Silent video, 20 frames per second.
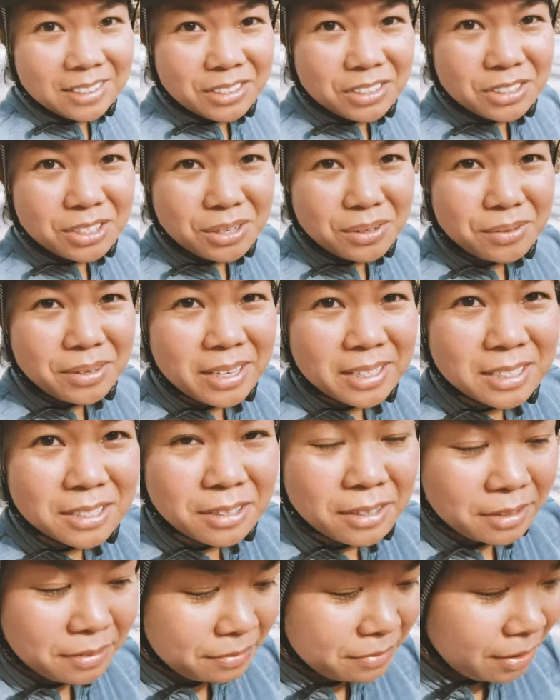So it's
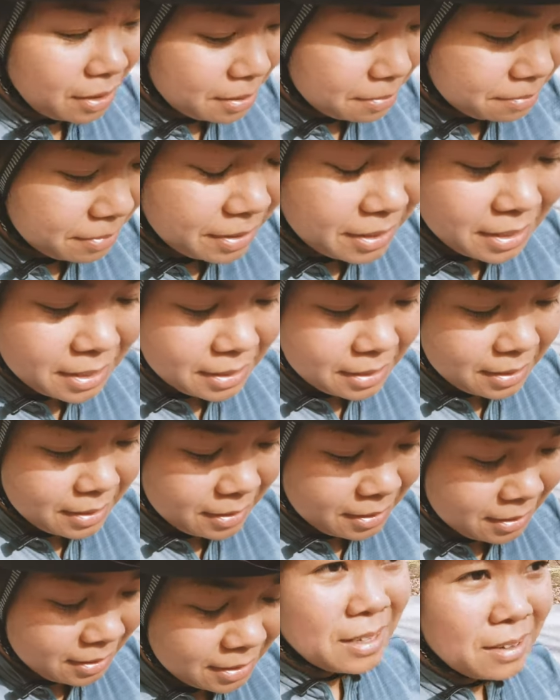from the
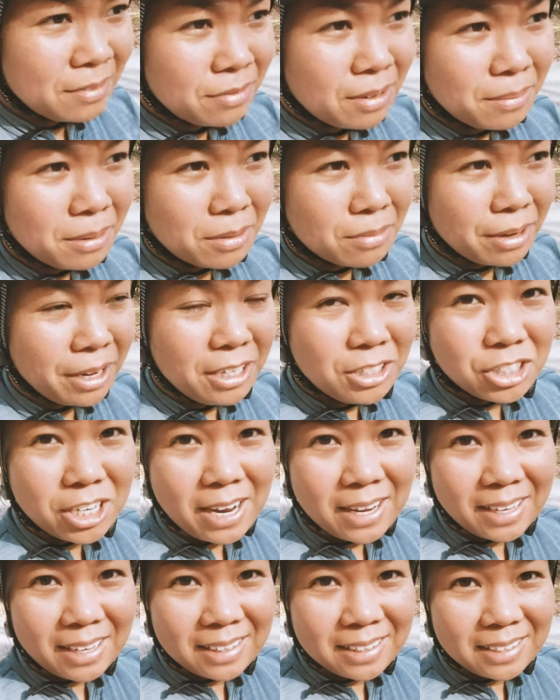from the rain
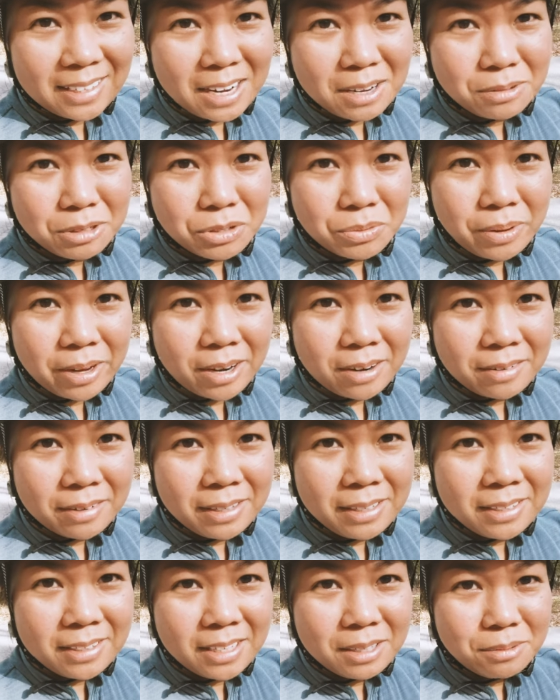jacket that I was
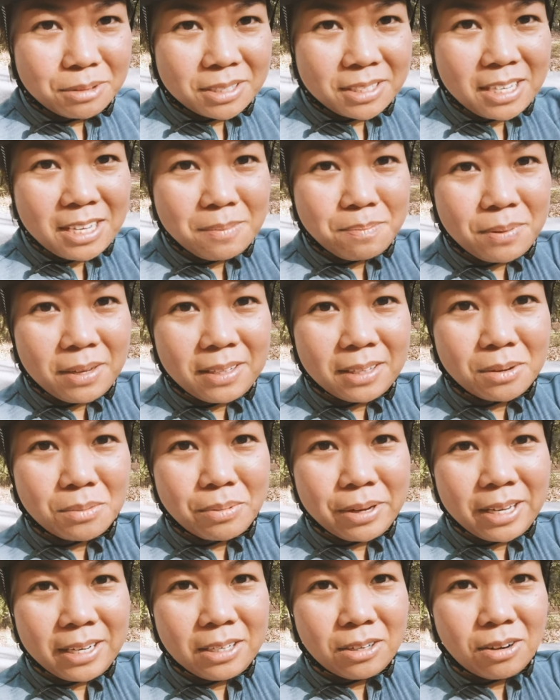wearing. It was keeping the
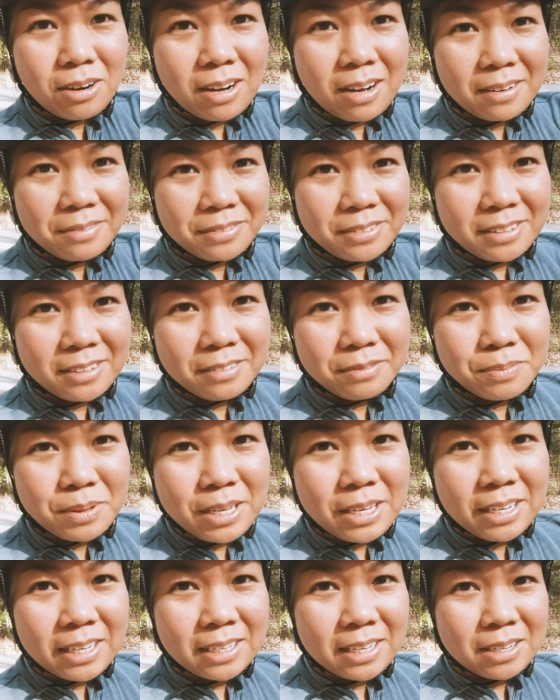wind off of
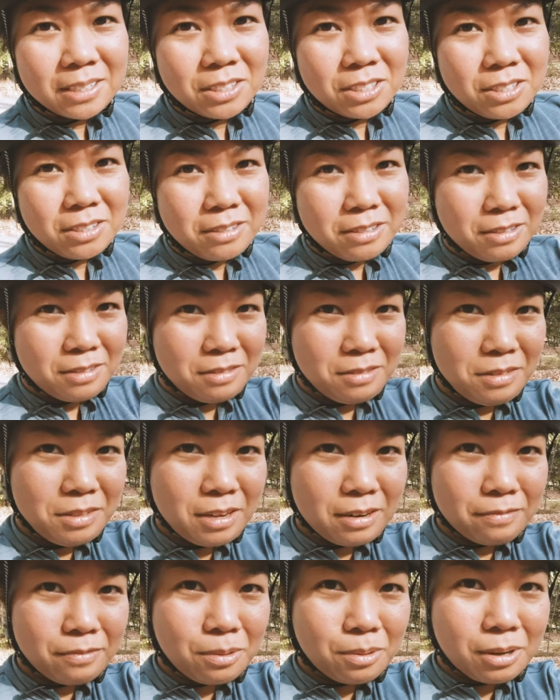me and that's
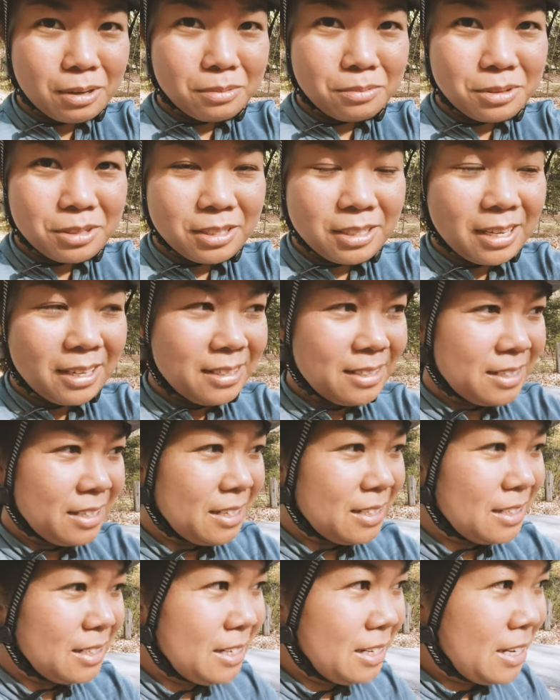therefore it was nice
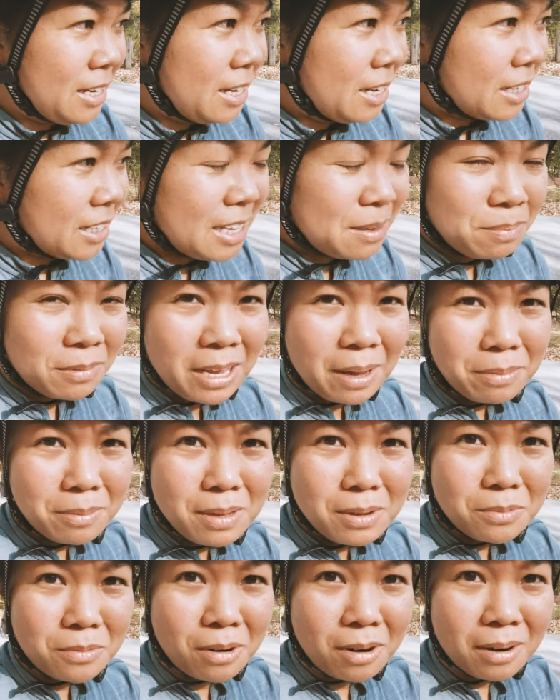and keep, kept
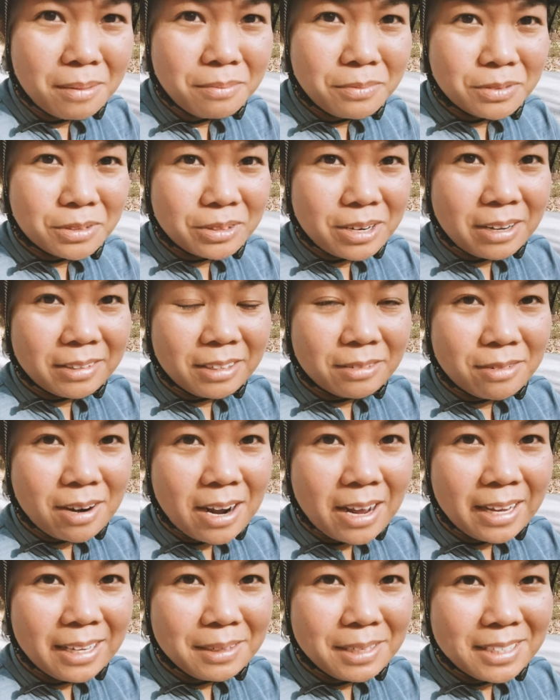me warm throughout the
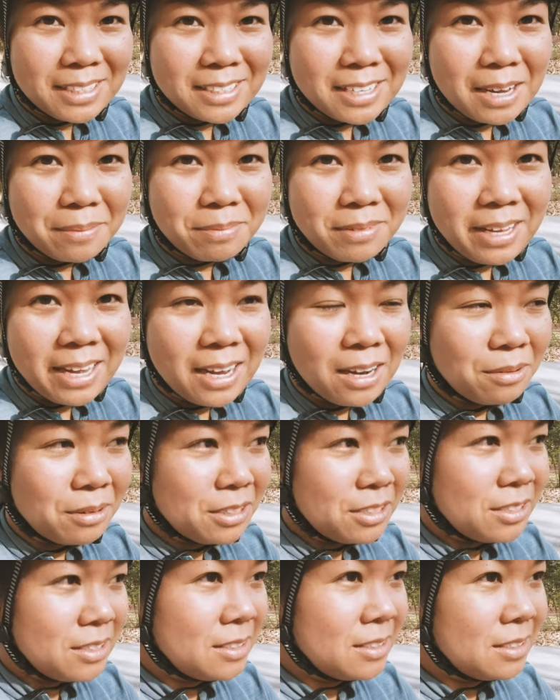ride, except now
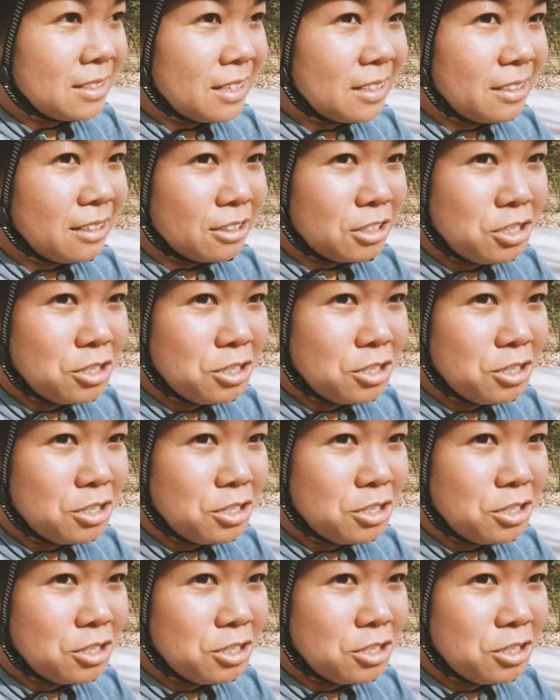it's a little